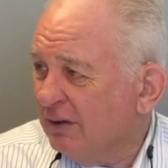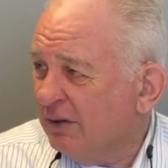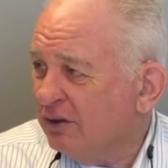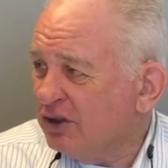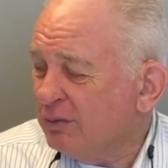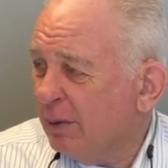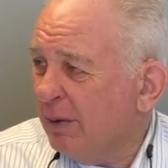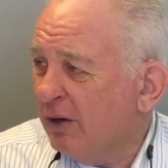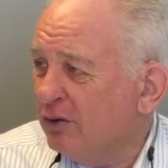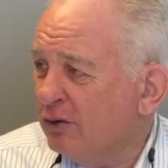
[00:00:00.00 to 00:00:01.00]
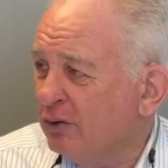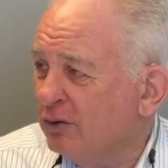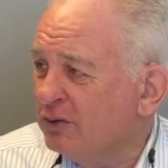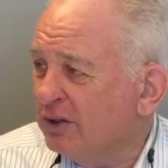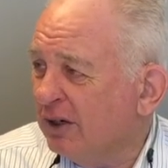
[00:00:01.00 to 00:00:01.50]
They're just prepared to
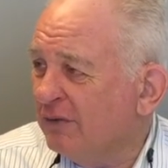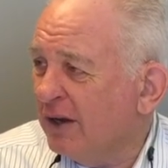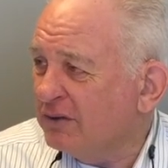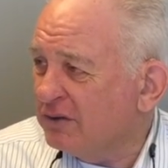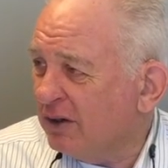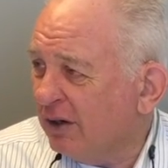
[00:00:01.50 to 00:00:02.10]
use it if necessary.